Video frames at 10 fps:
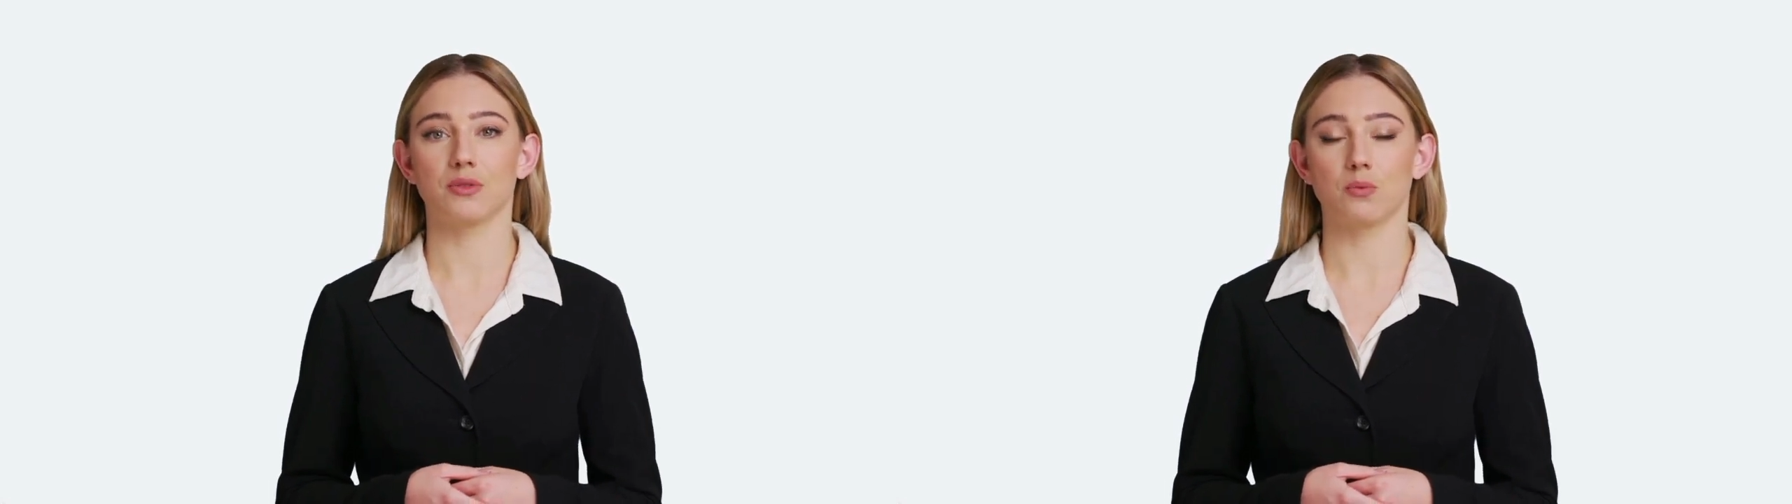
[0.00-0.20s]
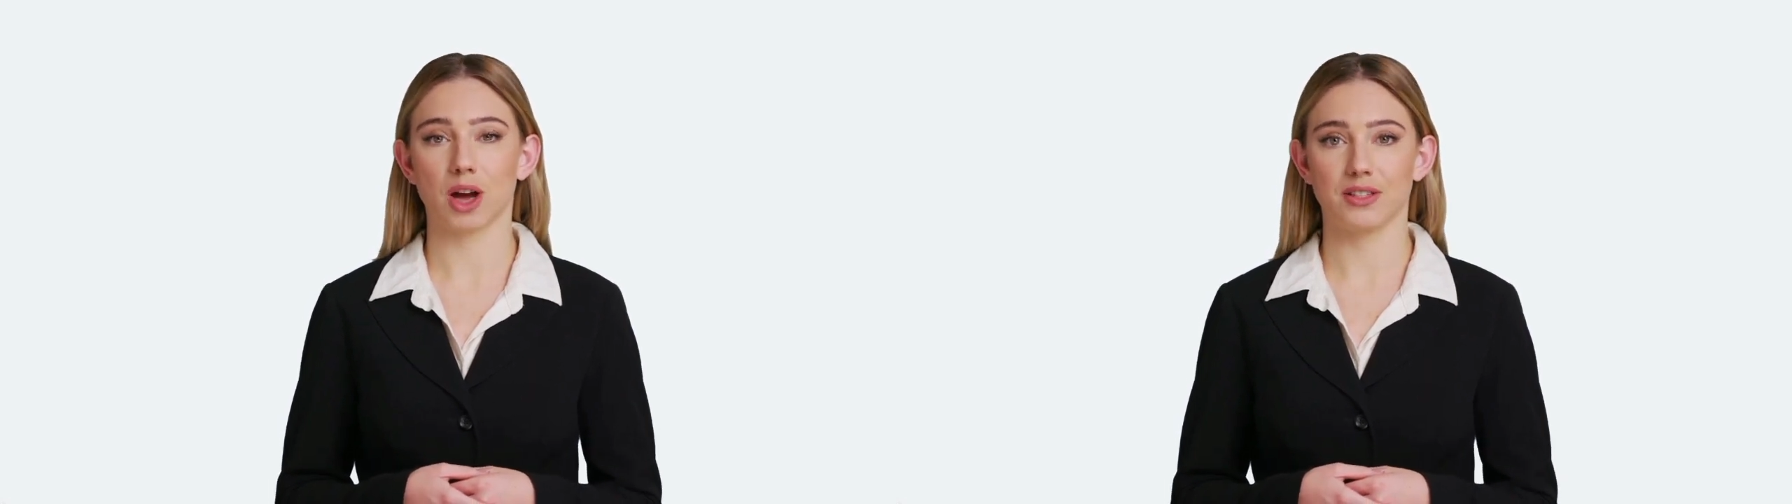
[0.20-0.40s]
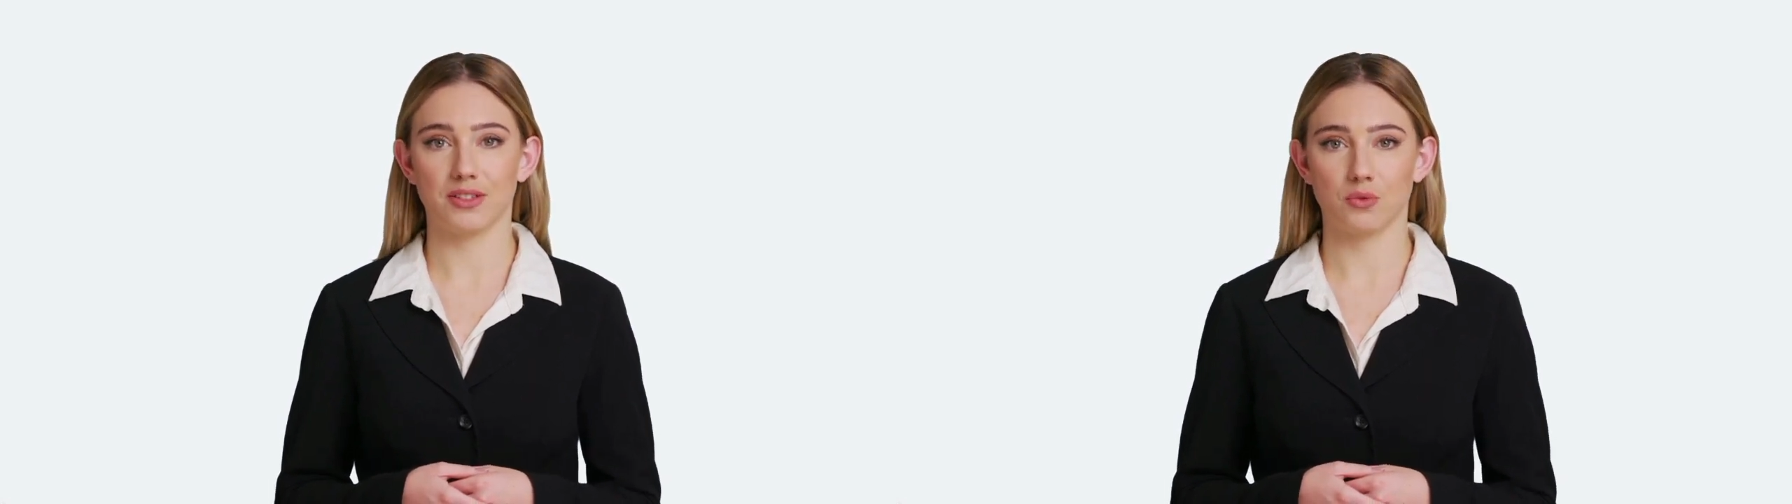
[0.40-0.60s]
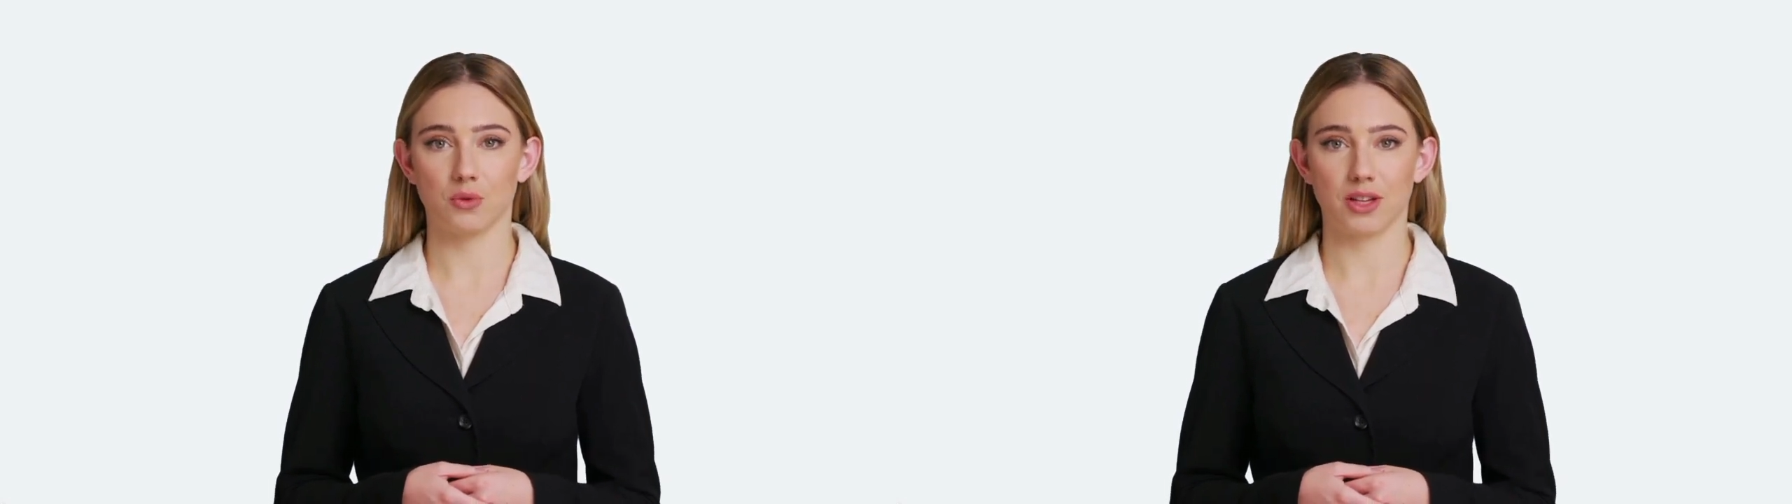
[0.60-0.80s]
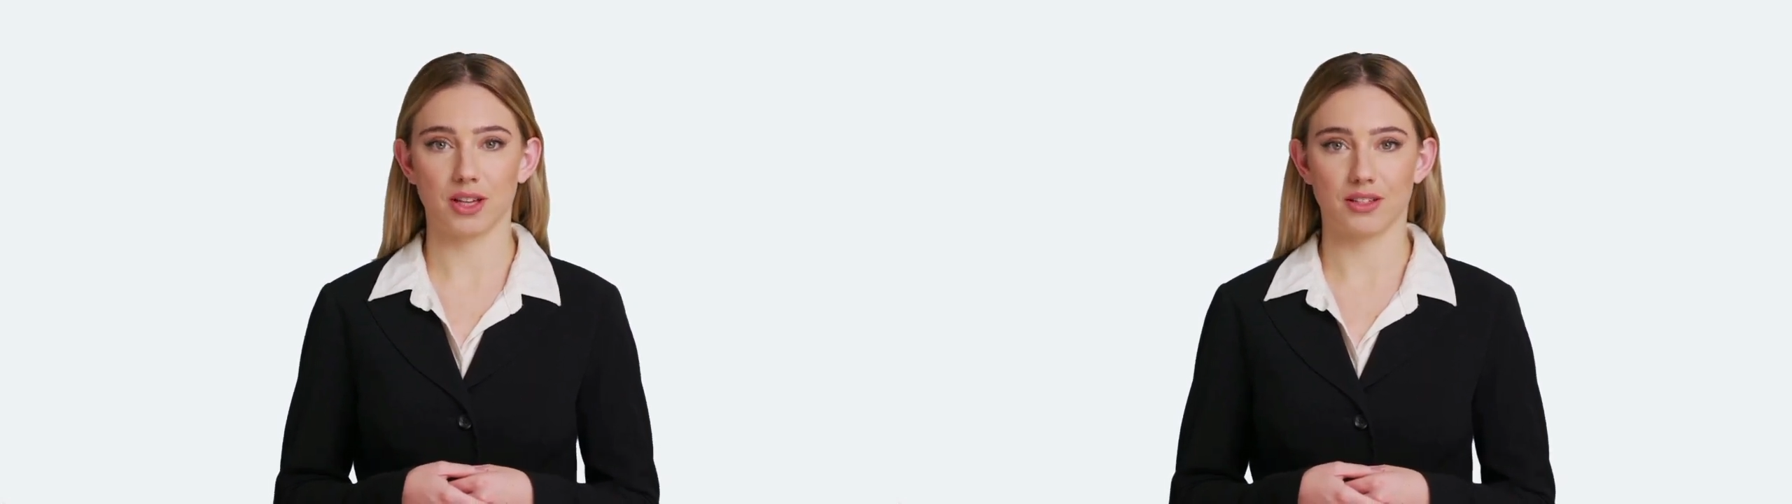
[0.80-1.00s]
to
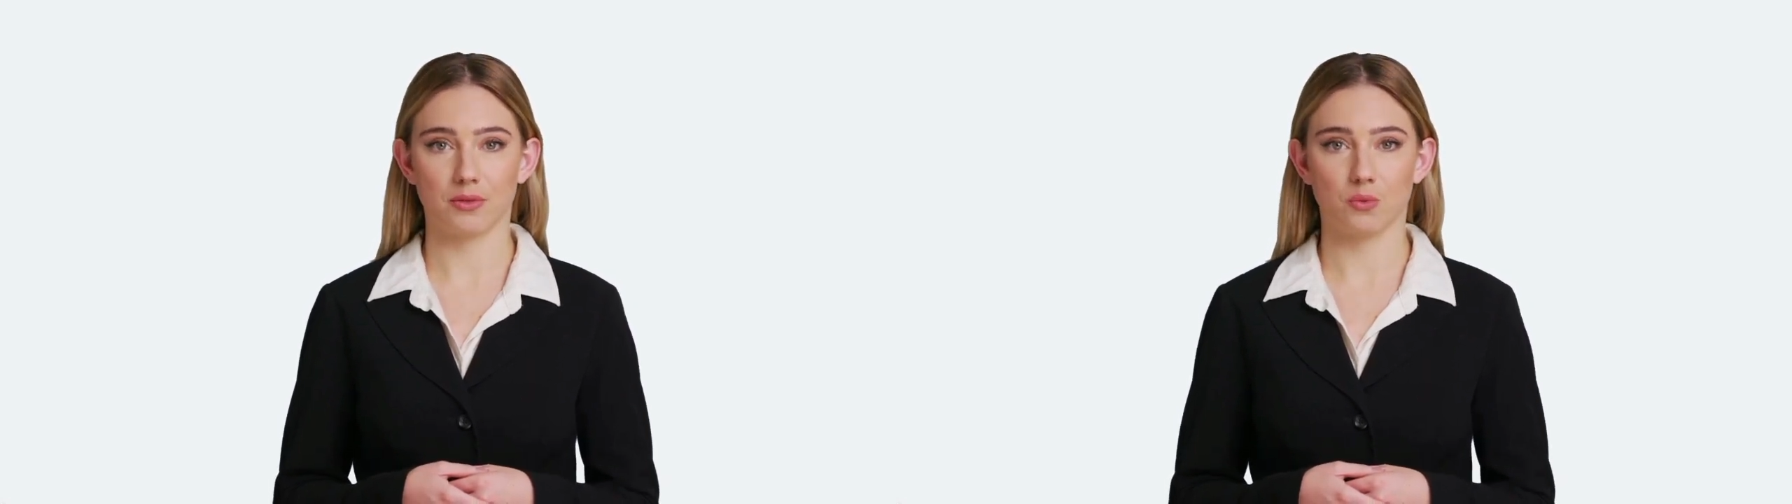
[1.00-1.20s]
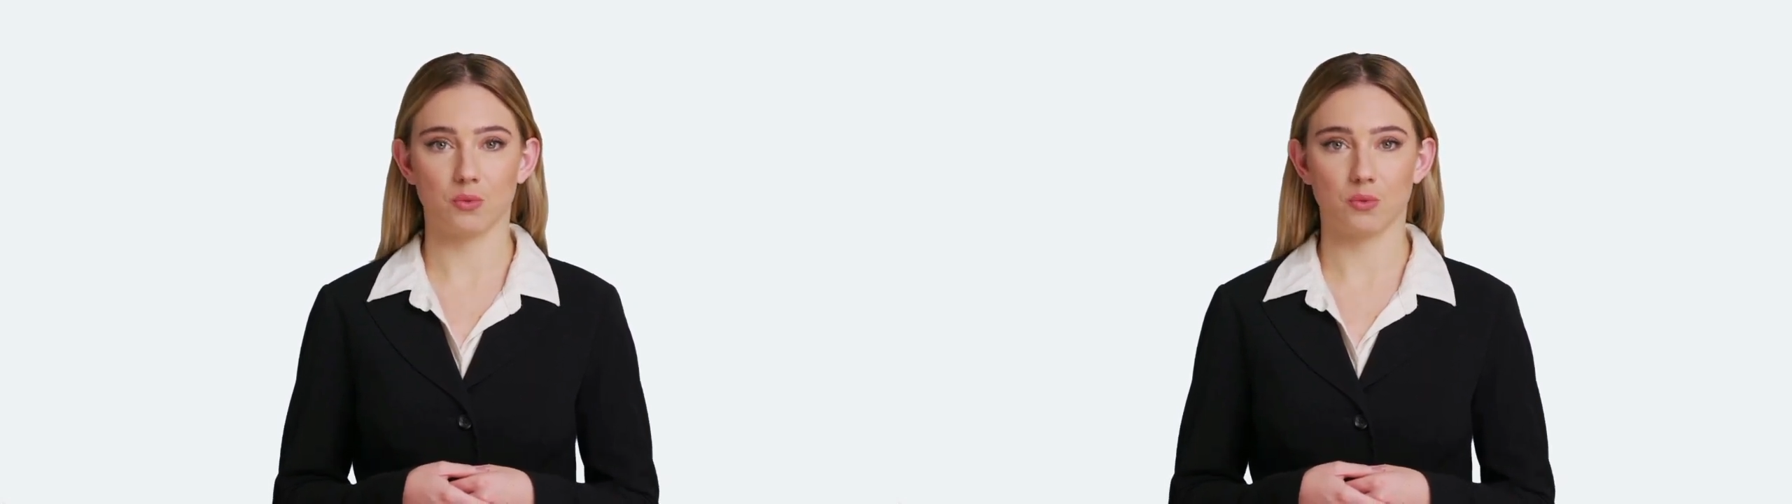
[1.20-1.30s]
practice reading,